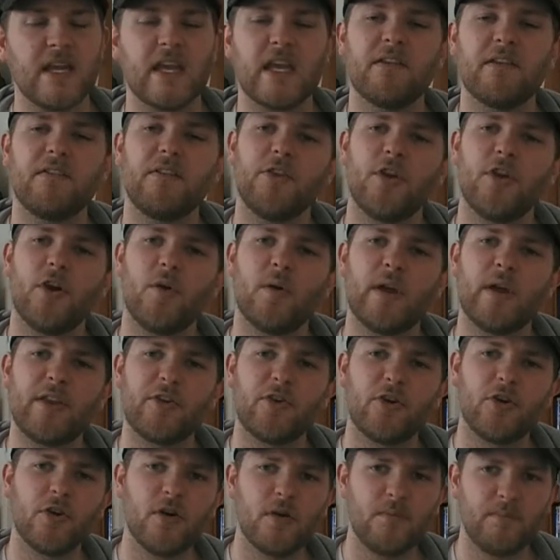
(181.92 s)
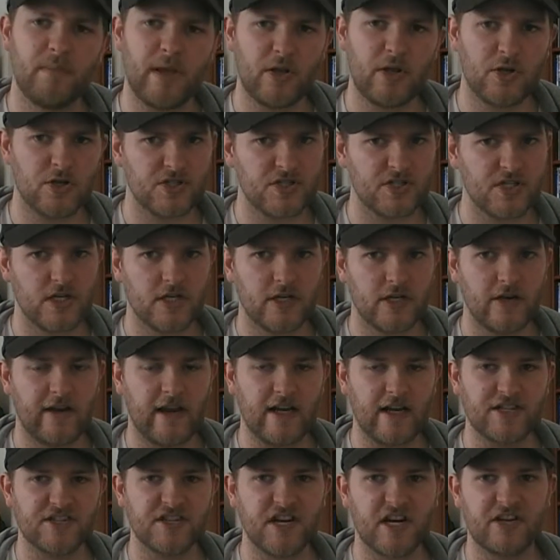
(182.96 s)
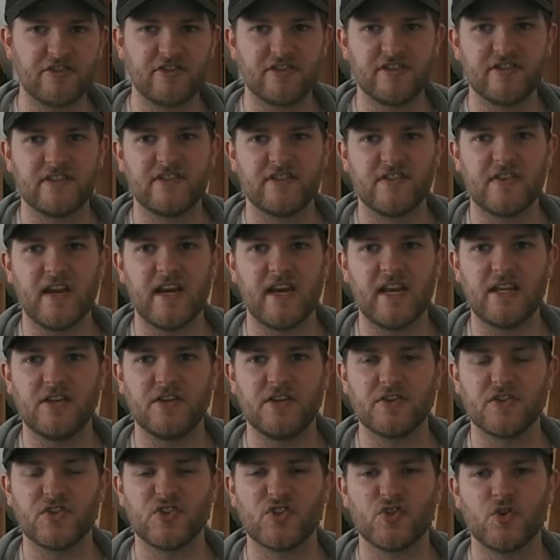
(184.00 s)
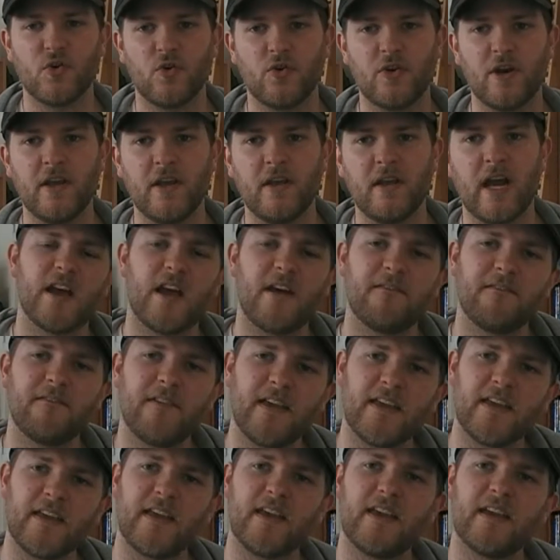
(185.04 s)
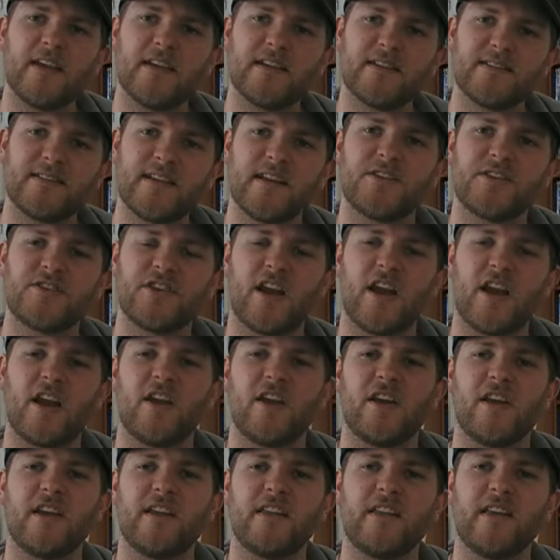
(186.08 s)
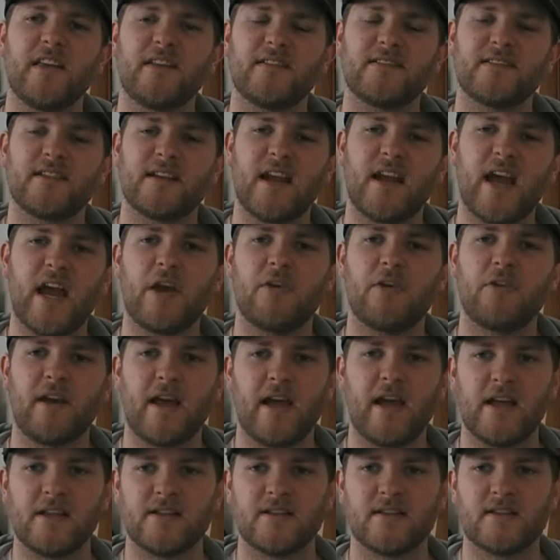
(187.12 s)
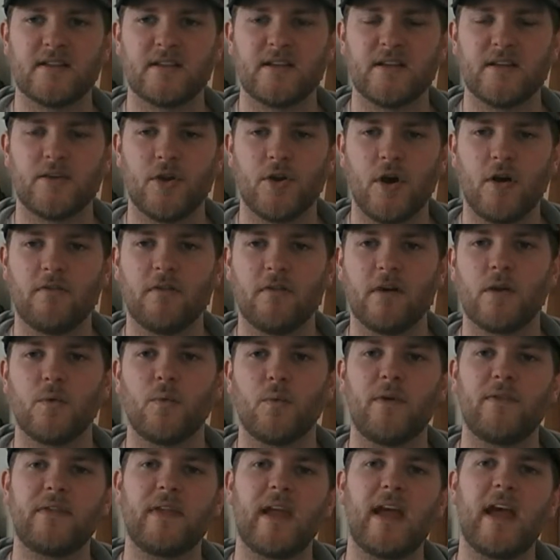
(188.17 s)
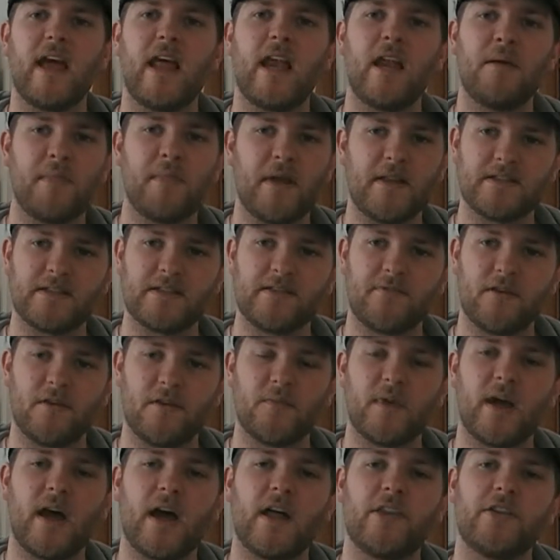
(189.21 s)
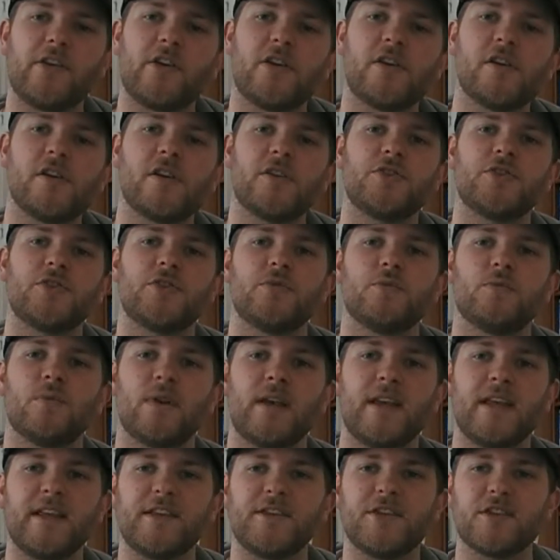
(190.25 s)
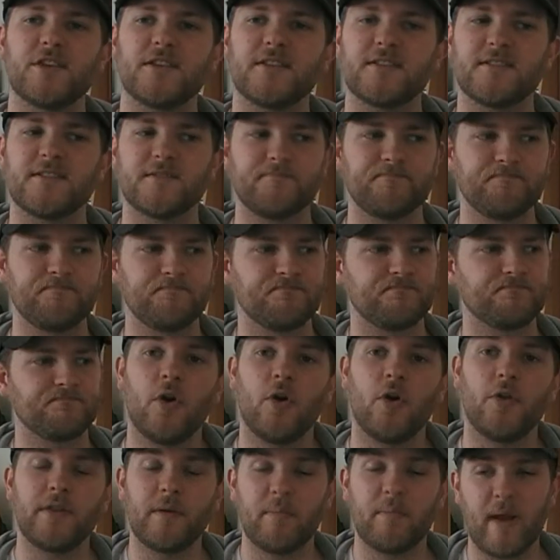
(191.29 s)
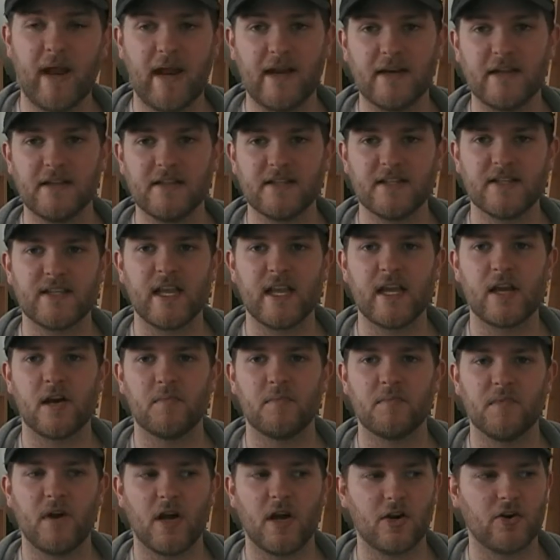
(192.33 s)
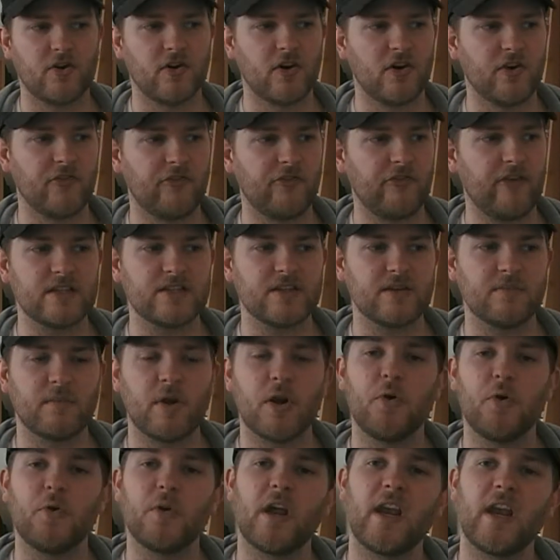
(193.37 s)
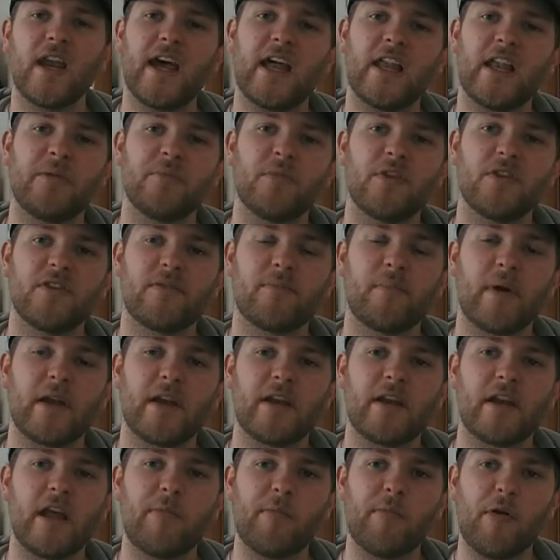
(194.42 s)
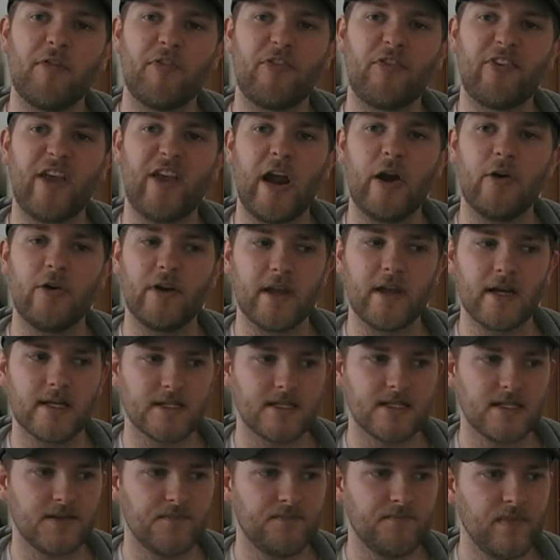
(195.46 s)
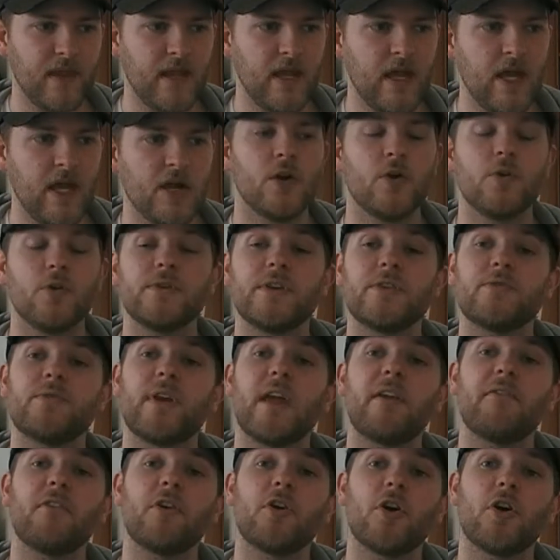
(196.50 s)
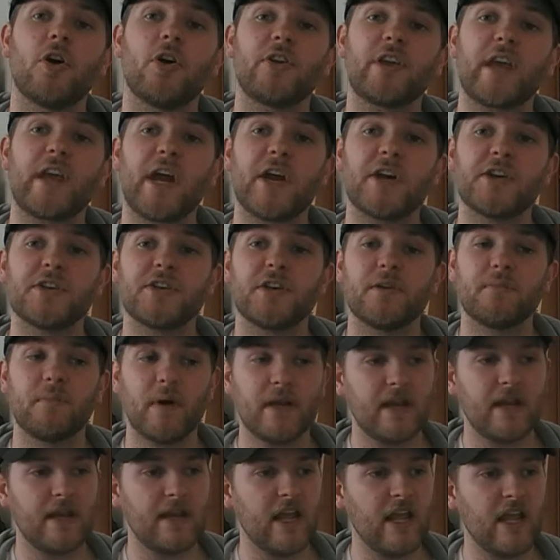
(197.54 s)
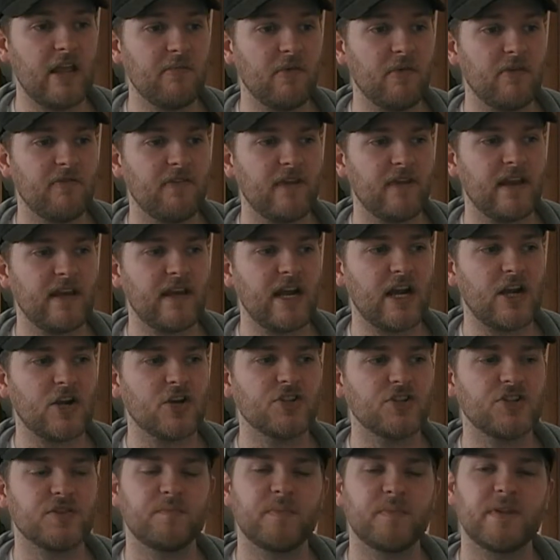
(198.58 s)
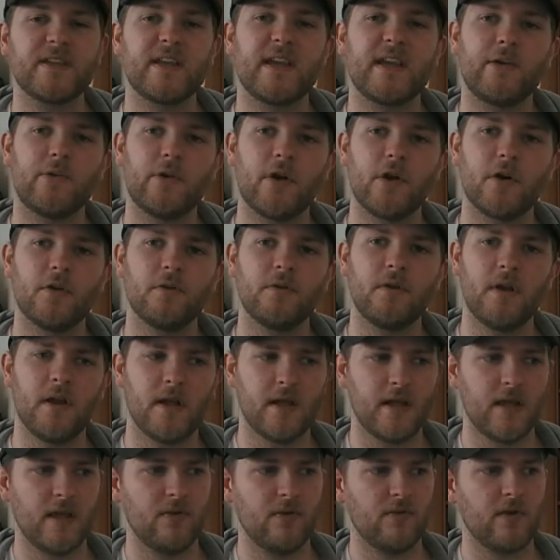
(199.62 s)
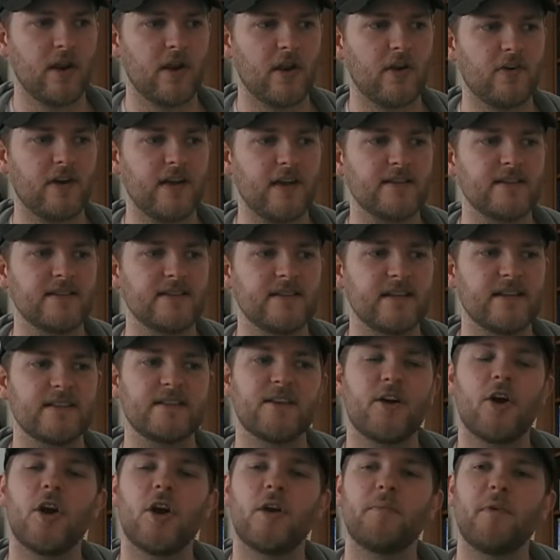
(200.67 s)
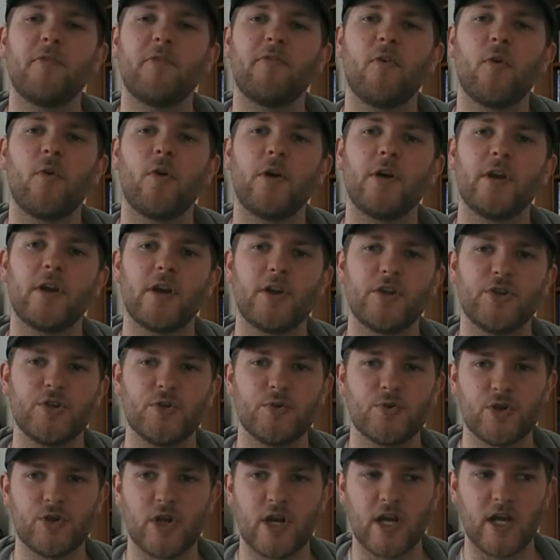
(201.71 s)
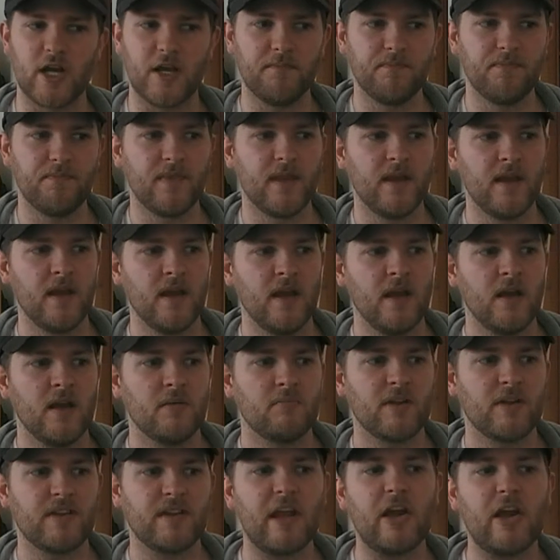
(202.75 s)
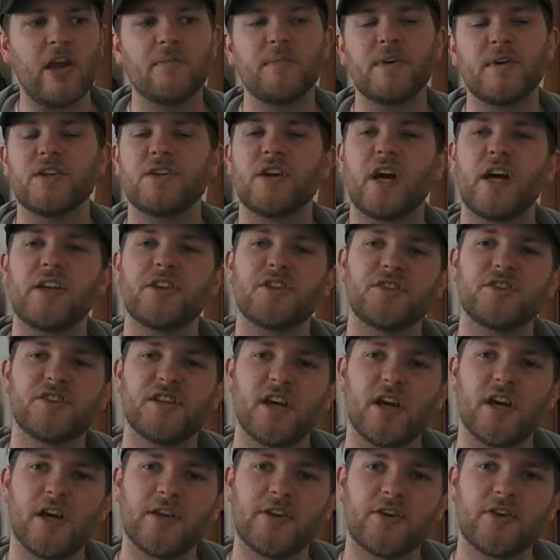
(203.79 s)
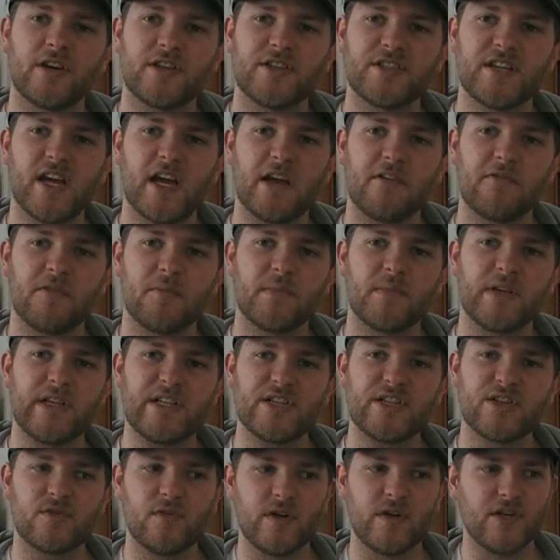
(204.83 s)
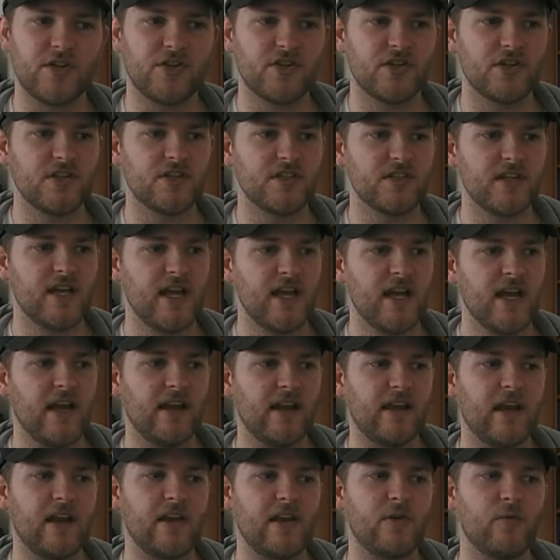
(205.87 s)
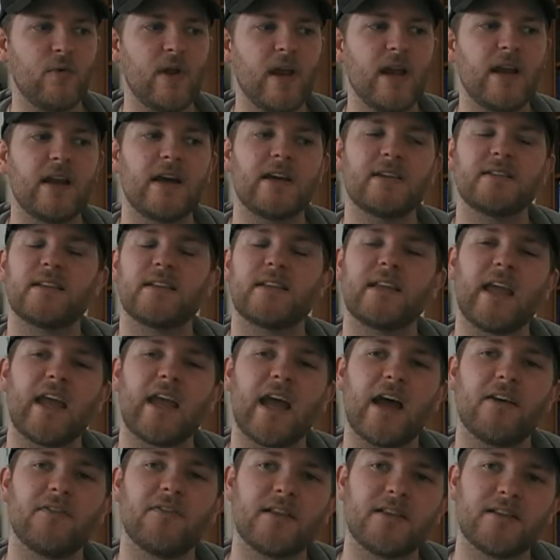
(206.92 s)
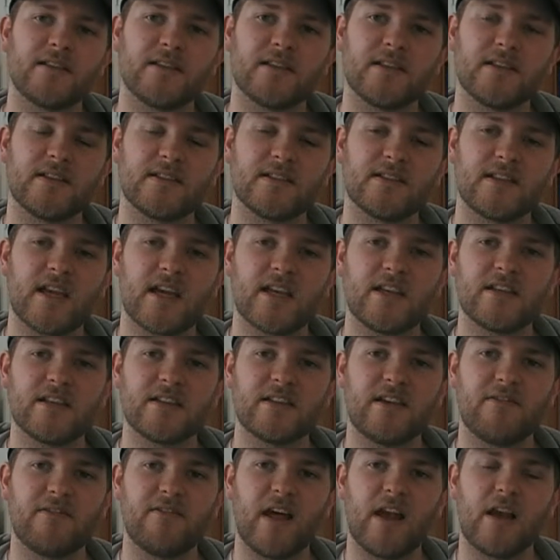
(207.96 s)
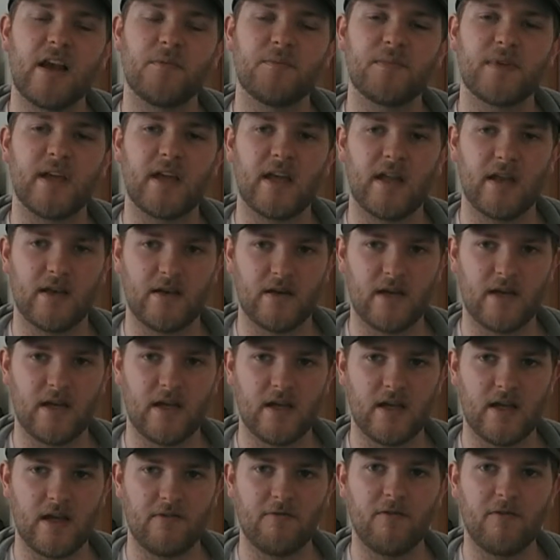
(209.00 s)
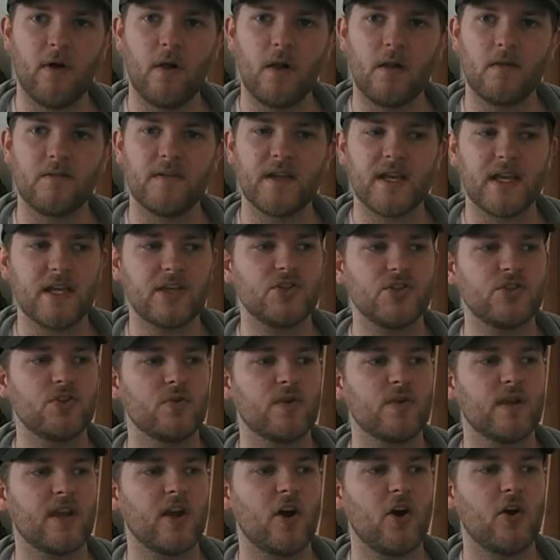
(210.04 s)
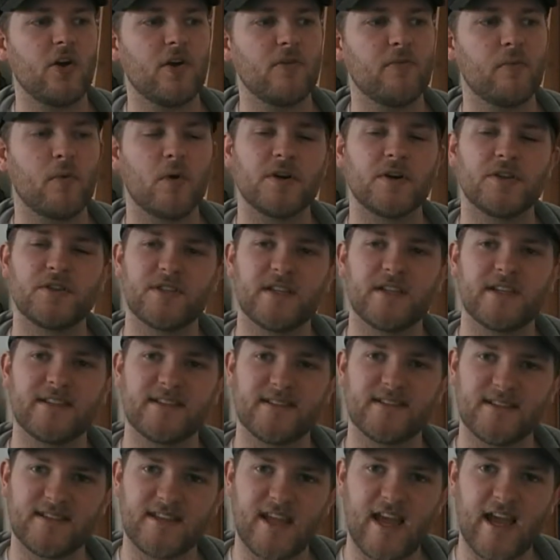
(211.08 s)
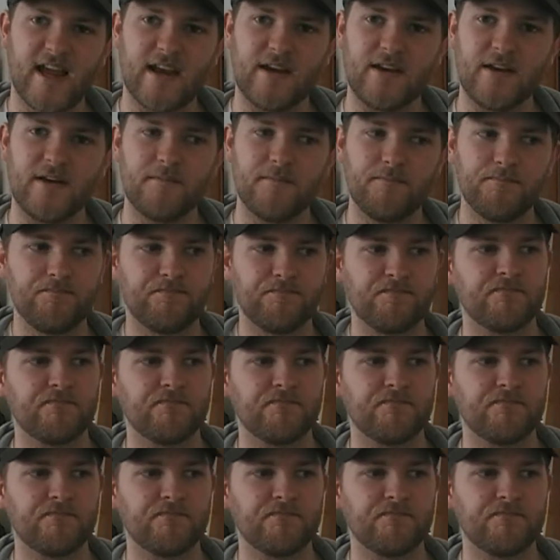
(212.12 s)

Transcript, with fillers: Even though it could be considered a Shattered Legion story, I think essentially it's an Iron Hands novel with elements from the other two legions. On the planet they come across some local animals by the name of Sarians, who the Raven Guard character by the name of Inaccus Pitero recognizes as herbivore usually, but they come under attack from these creatures and they realize that they have instead developed and evolved into carnivores instead.